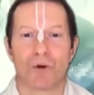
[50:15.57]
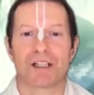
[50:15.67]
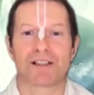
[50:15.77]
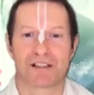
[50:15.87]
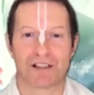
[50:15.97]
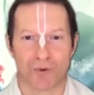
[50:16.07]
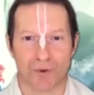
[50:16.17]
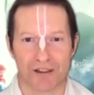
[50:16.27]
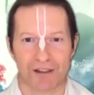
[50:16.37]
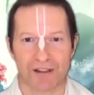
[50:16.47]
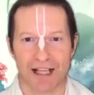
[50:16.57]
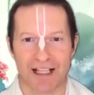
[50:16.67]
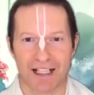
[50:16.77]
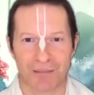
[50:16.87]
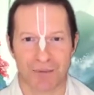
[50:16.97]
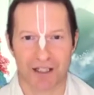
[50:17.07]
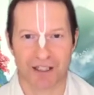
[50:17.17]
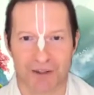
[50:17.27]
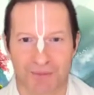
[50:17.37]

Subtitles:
What is the situation there in Braj?